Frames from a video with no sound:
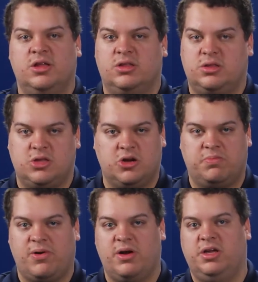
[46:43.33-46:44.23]

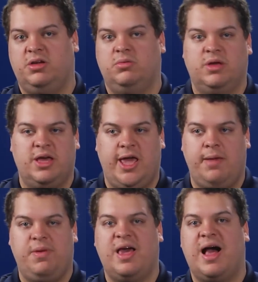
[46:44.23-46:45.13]
third-party
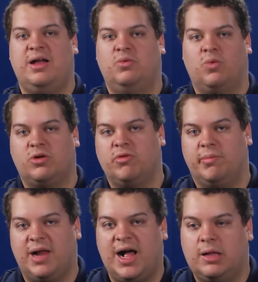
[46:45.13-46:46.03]
API to work with
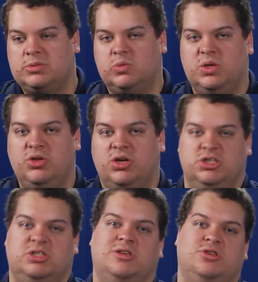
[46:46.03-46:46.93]
blobs when you can
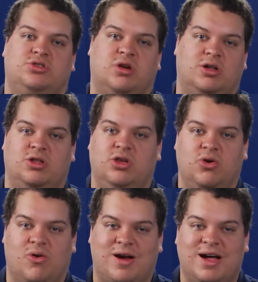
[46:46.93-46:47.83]
just construct the
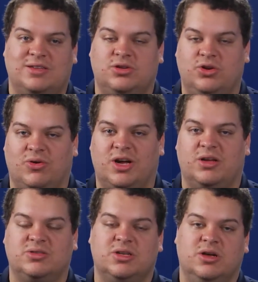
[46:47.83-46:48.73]
URIs or
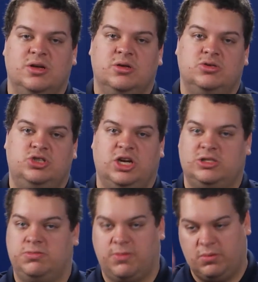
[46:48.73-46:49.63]
URLs just
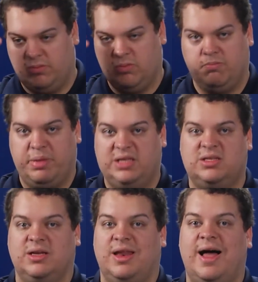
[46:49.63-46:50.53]
from
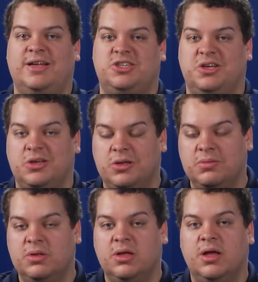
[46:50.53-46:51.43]
basic logic.
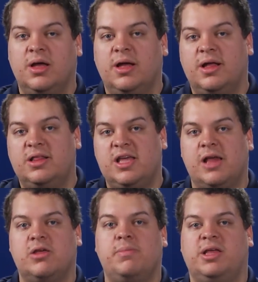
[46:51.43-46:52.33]
The
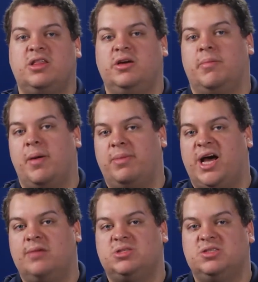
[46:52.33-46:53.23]
other big thing about
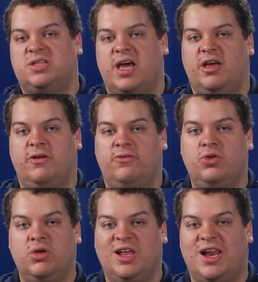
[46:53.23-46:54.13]
blobs is that if
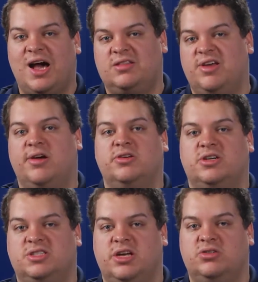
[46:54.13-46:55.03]
you can lock down the
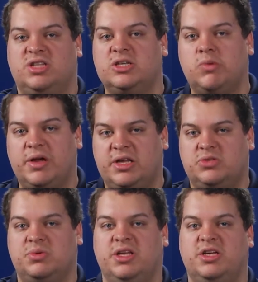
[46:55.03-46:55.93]
containers, that's where it gets
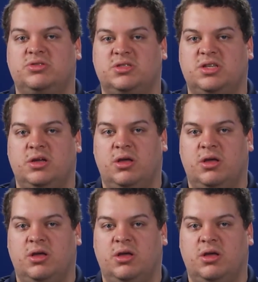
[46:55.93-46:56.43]
really interesting.